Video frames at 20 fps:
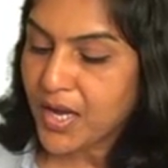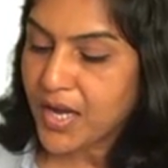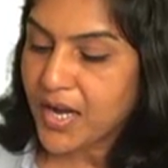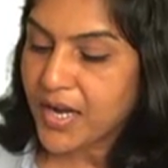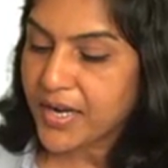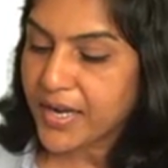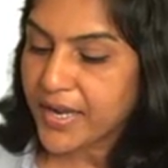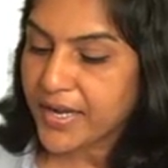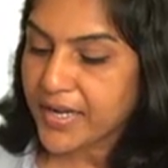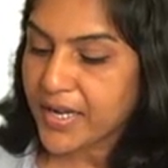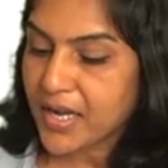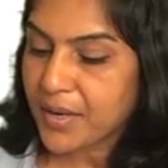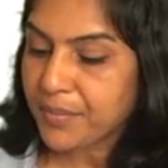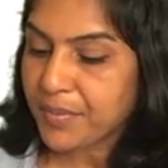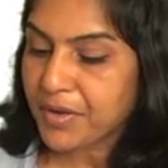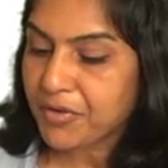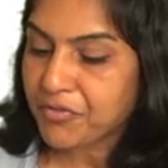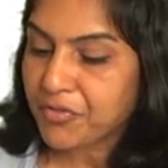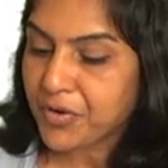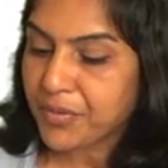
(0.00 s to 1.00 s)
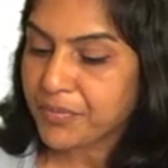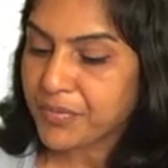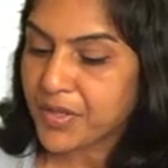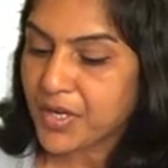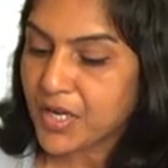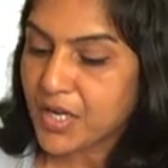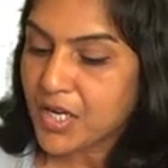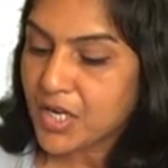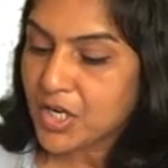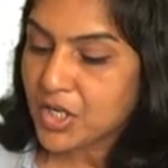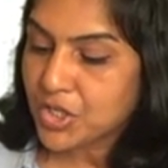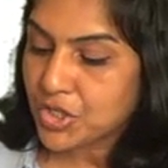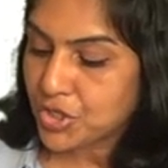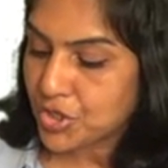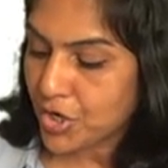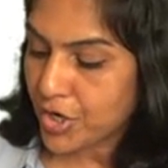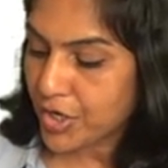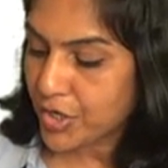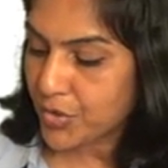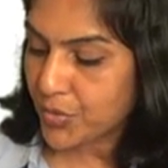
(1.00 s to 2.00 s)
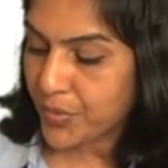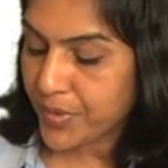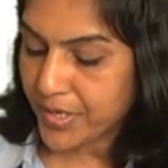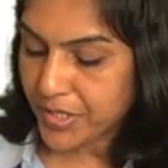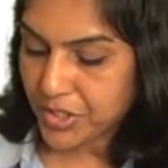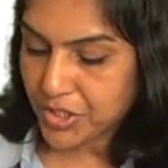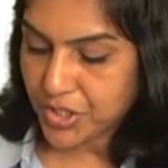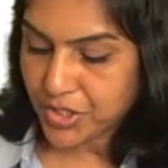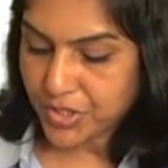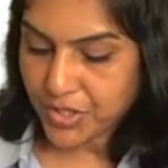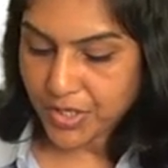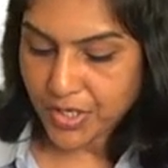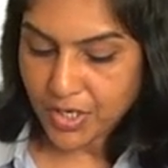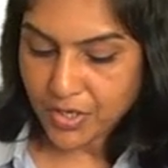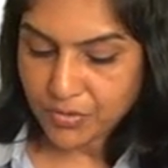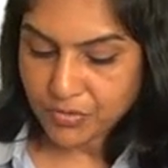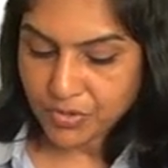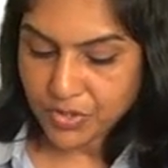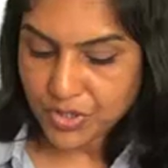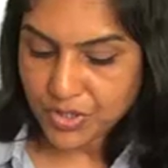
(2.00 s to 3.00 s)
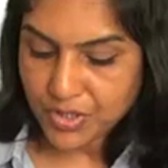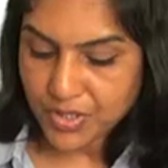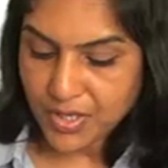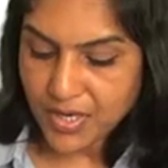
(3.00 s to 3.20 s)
again coming from the joint venture account.